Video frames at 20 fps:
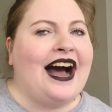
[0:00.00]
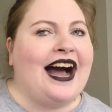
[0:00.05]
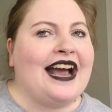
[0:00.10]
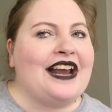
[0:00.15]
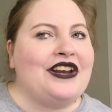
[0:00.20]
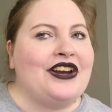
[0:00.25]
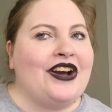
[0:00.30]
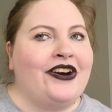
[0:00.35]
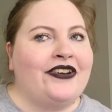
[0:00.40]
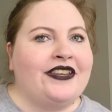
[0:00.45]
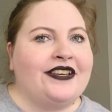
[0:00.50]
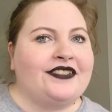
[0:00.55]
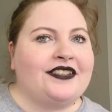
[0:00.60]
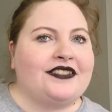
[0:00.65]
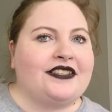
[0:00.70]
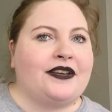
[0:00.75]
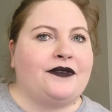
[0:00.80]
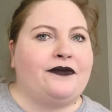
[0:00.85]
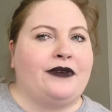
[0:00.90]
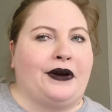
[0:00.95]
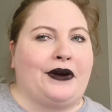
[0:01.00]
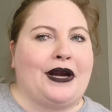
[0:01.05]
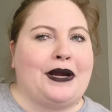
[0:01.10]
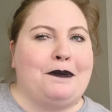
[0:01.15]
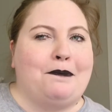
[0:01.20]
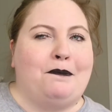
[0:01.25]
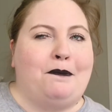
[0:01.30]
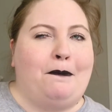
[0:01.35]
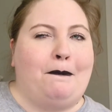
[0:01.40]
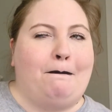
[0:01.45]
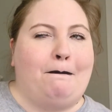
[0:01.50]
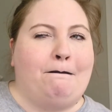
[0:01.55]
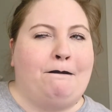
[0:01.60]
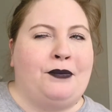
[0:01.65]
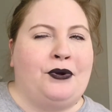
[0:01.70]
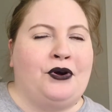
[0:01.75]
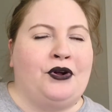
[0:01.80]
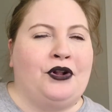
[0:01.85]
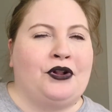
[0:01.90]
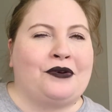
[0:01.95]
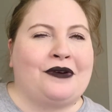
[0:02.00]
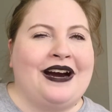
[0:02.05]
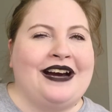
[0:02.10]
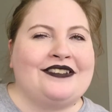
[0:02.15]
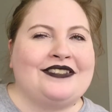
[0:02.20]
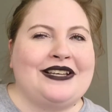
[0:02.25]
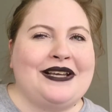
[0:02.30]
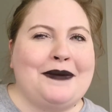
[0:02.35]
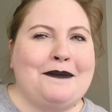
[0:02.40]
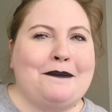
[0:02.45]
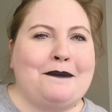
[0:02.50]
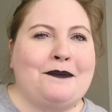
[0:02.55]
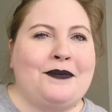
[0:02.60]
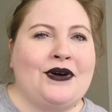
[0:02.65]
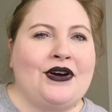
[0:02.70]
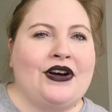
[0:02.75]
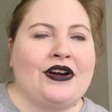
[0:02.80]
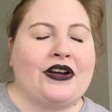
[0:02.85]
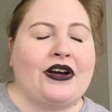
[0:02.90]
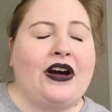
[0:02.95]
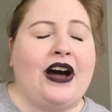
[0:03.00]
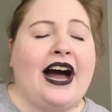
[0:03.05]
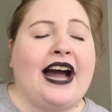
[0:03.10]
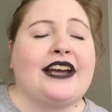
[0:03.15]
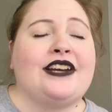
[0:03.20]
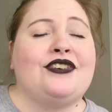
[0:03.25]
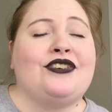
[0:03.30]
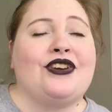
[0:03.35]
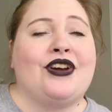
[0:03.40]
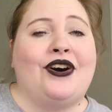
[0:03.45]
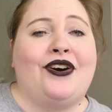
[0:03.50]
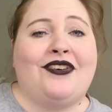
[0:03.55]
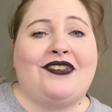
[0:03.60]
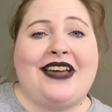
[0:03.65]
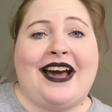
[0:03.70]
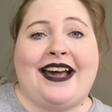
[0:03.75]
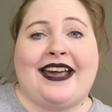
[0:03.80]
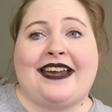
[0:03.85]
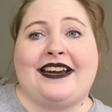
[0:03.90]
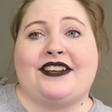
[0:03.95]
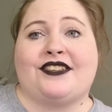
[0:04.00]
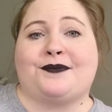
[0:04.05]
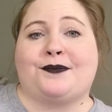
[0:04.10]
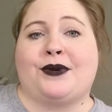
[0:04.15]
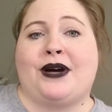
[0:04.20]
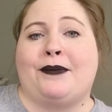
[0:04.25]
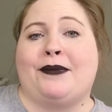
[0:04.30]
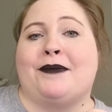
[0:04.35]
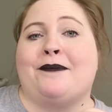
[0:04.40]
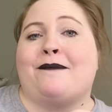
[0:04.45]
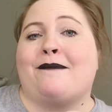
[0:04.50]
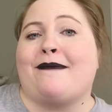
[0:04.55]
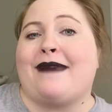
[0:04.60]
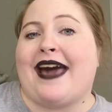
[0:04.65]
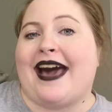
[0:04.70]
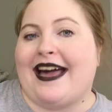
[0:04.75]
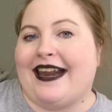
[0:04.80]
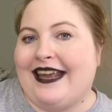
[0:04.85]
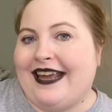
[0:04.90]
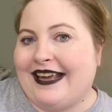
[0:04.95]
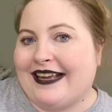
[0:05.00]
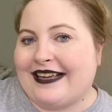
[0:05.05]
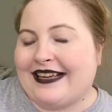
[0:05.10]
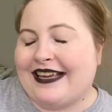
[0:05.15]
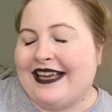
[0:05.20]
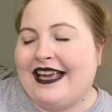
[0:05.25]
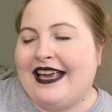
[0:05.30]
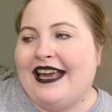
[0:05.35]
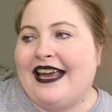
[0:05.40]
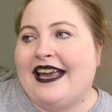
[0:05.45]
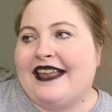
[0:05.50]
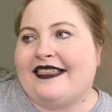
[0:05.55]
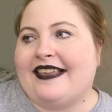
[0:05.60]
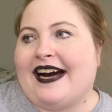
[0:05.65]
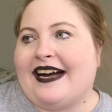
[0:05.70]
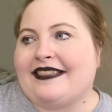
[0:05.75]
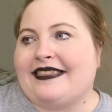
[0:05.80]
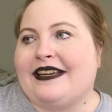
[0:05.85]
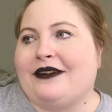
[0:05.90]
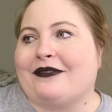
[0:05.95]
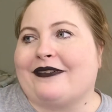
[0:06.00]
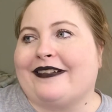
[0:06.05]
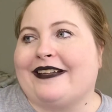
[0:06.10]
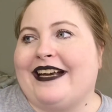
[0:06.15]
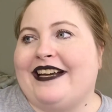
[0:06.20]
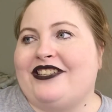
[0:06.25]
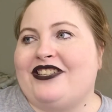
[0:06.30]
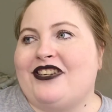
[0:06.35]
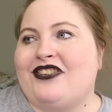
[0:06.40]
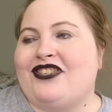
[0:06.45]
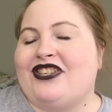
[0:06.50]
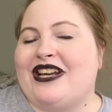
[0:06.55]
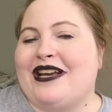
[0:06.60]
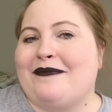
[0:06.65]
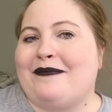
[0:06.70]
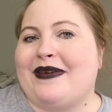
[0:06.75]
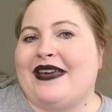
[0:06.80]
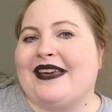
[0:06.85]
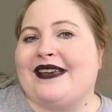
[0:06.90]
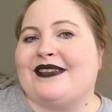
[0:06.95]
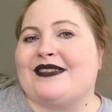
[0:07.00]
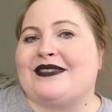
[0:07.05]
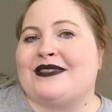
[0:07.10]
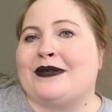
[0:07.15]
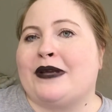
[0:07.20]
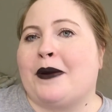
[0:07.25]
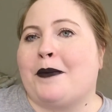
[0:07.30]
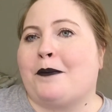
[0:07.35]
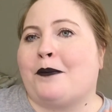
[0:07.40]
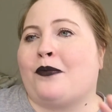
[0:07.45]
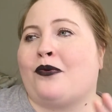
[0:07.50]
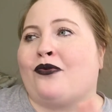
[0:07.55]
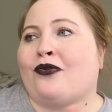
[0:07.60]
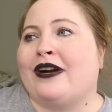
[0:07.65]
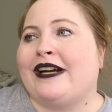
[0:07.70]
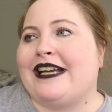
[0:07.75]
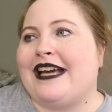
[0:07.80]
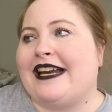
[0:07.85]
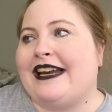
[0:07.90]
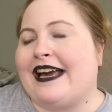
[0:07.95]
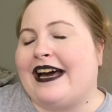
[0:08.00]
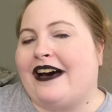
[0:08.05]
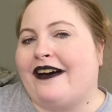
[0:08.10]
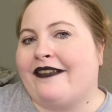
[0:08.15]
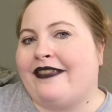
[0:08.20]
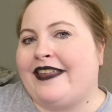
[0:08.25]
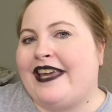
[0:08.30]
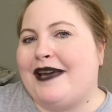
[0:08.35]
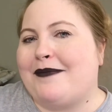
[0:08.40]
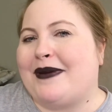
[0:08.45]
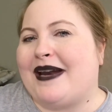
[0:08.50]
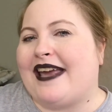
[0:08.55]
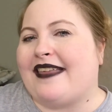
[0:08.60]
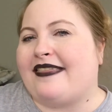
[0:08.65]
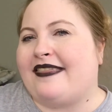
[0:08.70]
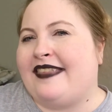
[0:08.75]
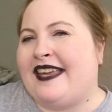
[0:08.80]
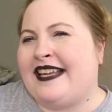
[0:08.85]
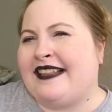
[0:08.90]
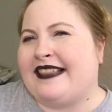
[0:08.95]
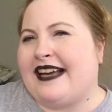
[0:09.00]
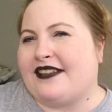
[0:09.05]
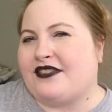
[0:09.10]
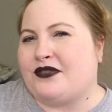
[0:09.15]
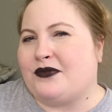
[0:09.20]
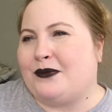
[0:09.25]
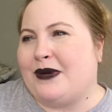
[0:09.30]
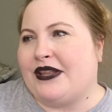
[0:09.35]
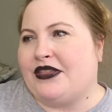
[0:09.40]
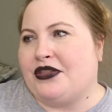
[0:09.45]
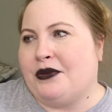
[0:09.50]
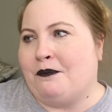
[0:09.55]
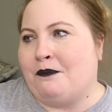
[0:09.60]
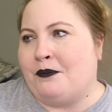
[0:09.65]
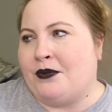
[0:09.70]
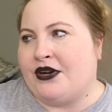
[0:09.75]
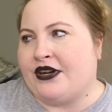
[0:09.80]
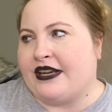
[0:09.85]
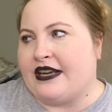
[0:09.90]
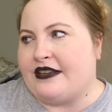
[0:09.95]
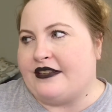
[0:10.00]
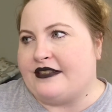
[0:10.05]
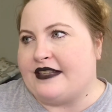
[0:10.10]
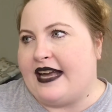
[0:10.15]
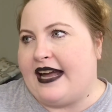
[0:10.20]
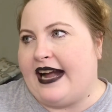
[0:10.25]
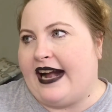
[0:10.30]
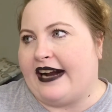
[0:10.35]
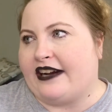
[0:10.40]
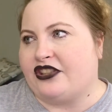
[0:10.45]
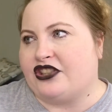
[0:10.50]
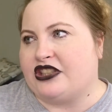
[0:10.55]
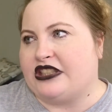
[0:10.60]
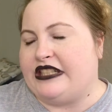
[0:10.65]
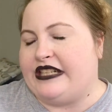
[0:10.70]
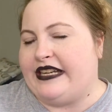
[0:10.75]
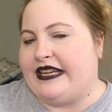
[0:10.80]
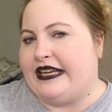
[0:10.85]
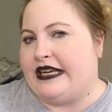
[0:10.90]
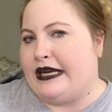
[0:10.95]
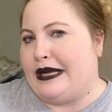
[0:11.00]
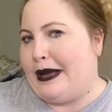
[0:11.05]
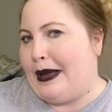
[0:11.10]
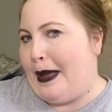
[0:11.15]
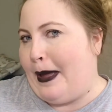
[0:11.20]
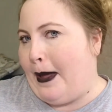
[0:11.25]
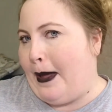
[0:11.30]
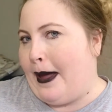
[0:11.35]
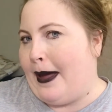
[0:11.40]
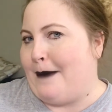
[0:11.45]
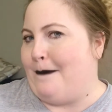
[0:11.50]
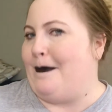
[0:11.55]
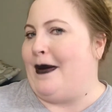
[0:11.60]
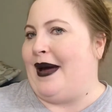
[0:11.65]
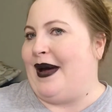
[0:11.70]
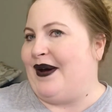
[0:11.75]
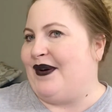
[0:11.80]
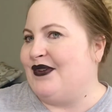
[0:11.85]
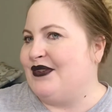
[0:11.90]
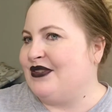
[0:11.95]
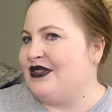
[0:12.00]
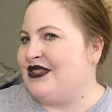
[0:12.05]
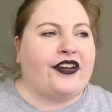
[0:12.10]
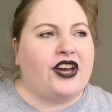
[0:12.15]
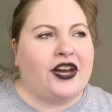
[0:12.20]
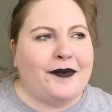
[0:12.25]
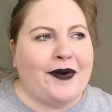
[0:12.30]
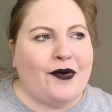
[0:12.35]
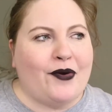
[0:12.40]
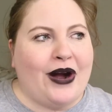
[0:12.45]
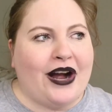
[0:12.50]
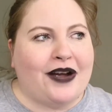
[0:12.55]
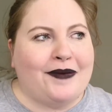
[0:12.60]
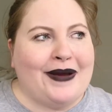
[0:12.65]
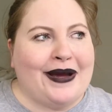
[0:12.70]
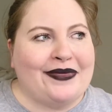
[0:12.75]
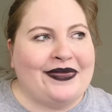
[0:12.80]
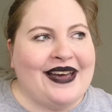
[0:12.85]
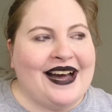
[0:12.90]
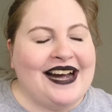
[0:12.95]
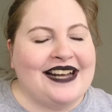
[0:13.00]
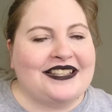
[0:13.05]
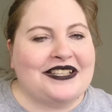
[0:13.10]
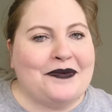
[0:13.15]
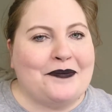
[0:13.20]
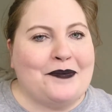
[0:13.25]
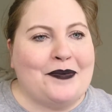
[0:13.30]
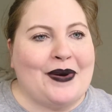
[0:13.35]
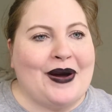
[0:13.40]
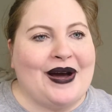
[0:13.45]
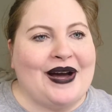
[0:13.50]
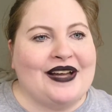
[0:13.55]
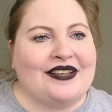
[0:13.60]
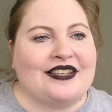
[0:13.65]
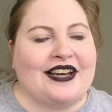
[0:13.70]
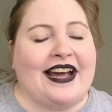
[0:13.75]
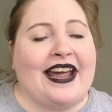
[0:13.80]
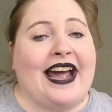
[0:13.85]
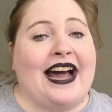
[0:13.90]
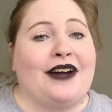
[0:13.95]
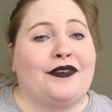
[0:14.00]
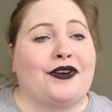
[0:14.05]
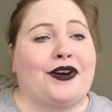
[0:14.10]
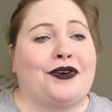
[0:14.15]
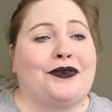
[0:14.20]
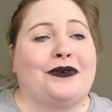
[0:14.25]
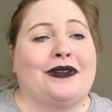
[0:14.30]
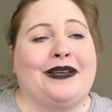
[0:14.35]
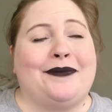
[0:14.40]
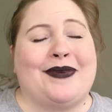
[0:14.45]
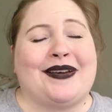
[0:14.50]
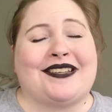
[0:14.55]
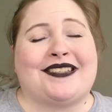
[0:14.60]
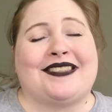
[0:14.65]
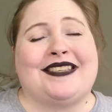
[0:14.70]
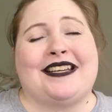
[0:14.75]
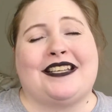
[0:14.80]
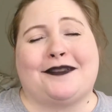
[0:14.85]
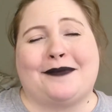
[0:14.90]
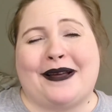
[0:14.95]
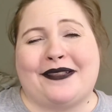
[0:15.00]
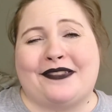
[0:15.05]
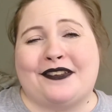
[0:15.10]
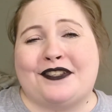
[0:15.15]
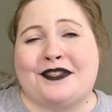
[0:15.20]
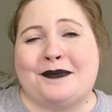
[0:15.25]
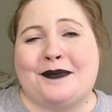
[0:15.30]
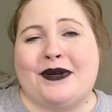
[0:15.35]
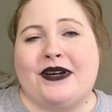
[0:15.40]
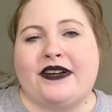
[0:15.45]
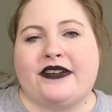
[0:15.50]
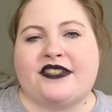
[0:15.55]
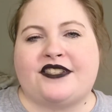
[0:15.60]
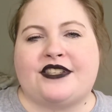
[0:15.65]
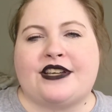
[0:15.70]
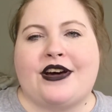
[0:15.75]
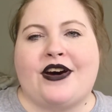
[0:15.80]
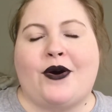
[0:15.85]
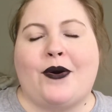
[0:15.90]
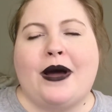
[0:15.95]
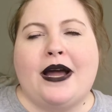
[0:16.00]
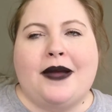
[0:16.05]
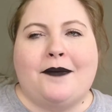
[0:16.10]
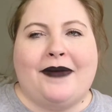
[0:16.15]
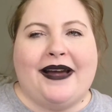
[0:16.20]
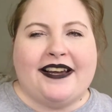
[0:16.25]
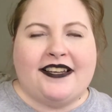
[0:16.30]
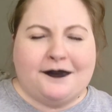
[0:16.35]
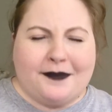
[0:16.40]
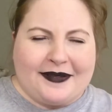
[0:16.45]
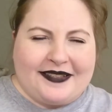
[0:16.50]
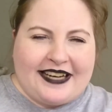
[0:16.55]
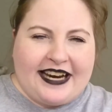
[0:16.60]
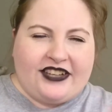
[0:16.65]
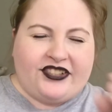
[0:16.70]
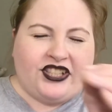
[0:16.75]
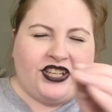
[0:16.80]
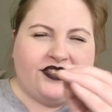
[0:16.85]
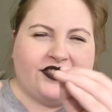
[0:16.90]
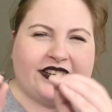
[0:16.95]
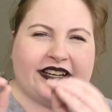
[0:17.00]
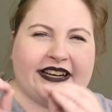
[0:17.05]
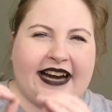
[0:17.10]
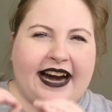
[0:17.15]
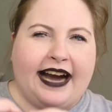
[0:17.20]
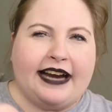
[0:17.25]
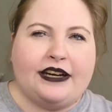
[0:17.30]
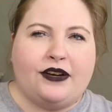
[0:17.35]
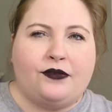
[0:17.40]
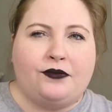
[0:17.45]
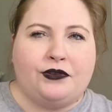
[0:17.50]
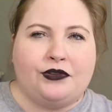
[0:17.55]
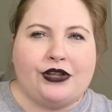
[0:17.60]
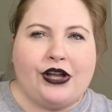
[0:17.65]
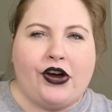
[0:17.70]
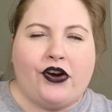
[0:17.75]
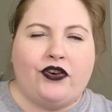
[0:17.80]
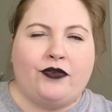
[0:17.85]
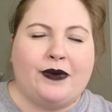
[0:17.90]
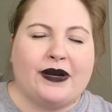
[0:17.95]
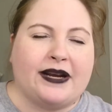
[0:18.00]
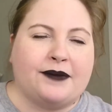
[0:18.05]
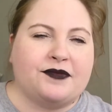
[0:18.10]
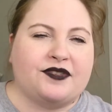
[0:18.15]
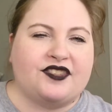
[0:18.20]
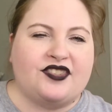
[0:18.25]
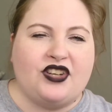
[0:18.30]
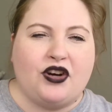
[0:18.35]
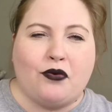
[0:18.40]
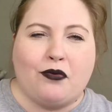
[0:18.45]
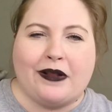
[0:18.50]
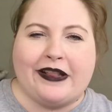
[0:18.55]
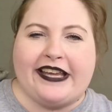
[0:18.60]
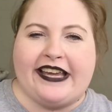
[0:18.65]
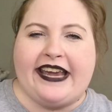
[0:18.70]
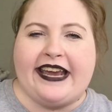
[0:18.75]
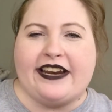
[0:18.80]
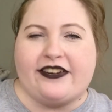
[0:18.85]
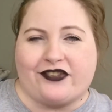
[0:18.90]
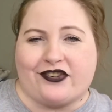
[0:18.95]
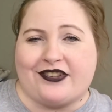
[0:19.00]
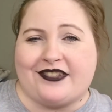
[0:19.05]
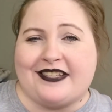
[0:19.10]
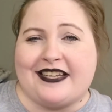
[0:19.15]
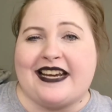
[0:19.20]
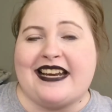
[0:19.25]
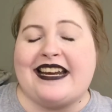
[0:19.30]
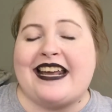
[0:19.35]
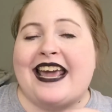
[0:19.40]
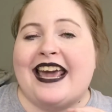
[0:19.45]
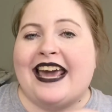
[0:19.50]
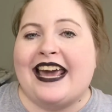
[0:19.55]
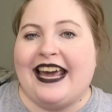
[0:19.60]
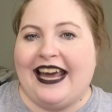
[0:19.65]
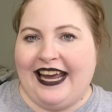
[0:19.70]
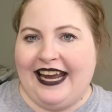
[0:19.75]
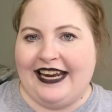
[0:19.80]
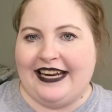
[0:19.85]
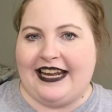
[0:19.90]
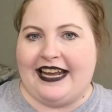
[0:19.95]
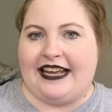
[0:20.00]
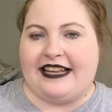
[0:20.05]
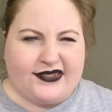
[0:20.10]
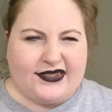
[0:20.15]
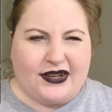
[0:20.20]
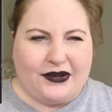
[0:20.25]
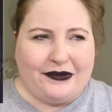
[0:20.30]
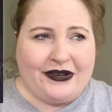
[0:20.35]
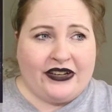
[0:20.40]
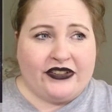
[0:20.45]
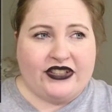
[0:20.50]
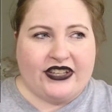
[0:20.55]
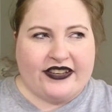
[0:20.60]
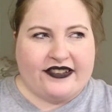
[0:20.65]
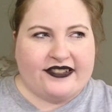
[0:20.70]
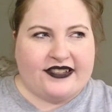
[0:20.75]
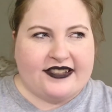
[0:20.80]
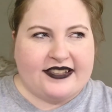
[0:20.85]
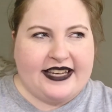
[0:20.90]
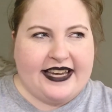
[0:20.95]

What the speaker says: I know this is a very polarizing book. I know that it is problematic, that the relationship is pretty unhealthy, but I think that's what the book is actually about. Could be wrong about that, but I have heard really mixed things about this book, so my expectations are kind of low, but I'm still really interested in it. So we'll just